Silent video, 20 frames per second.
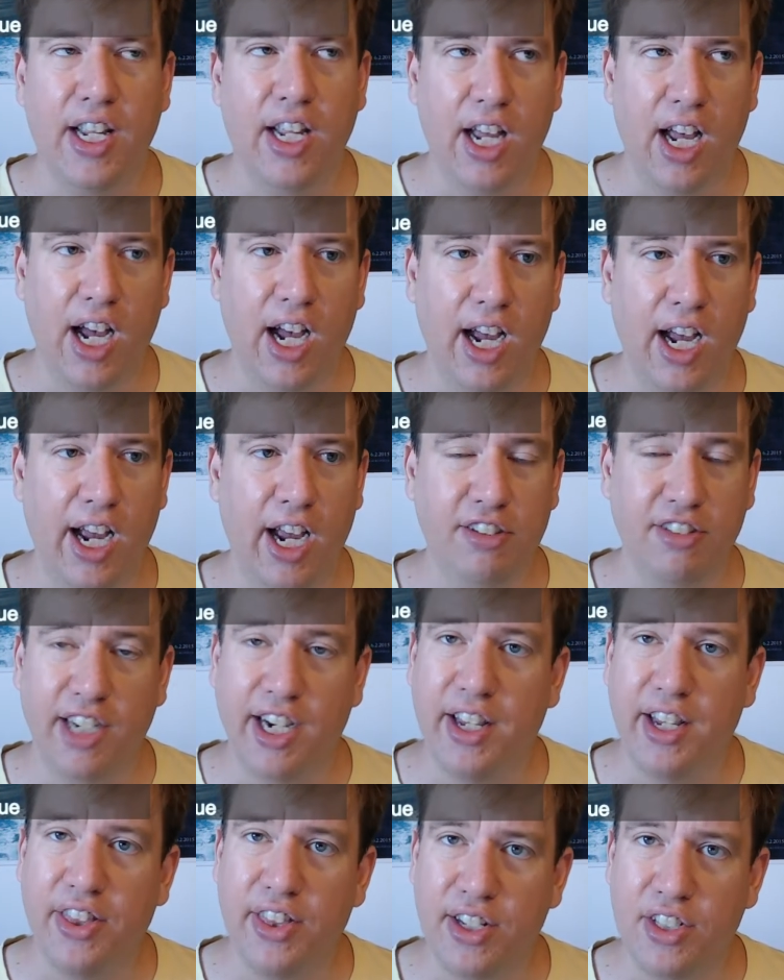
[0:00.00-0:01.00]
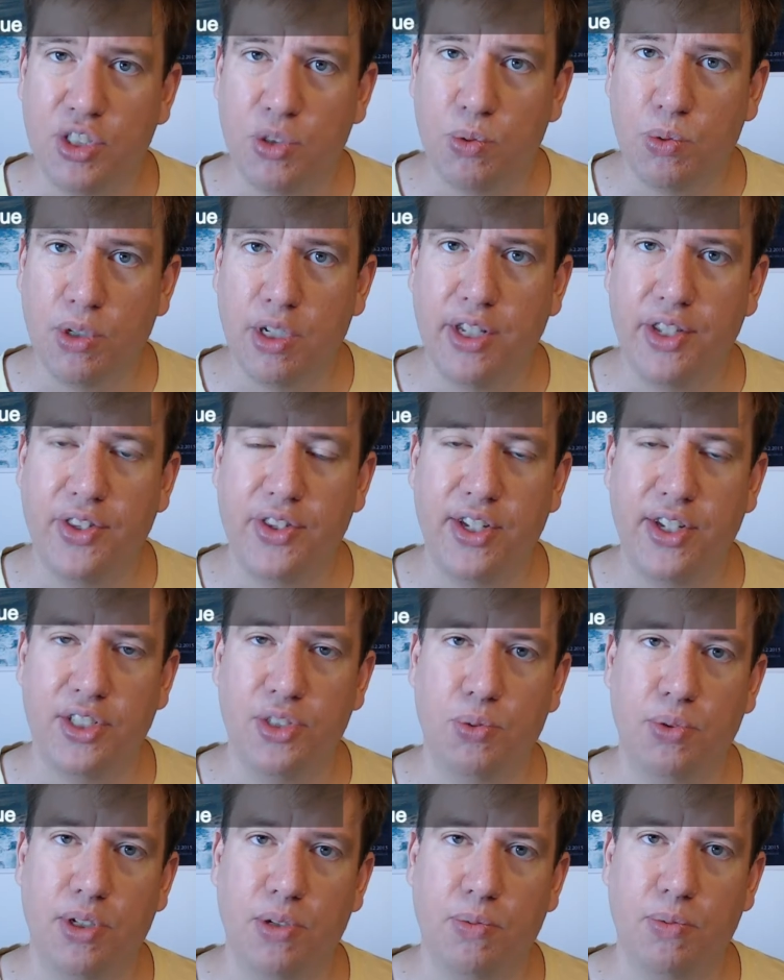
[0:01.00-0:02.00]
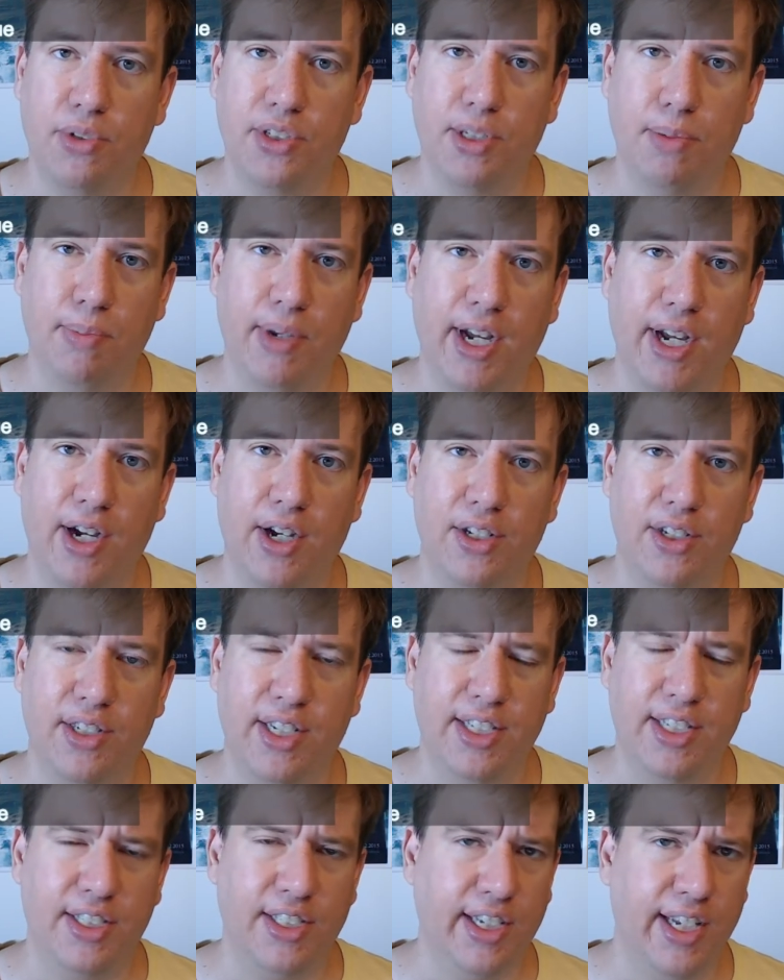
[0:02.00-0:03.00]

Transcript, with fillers: Uh, I like this one. This one was about these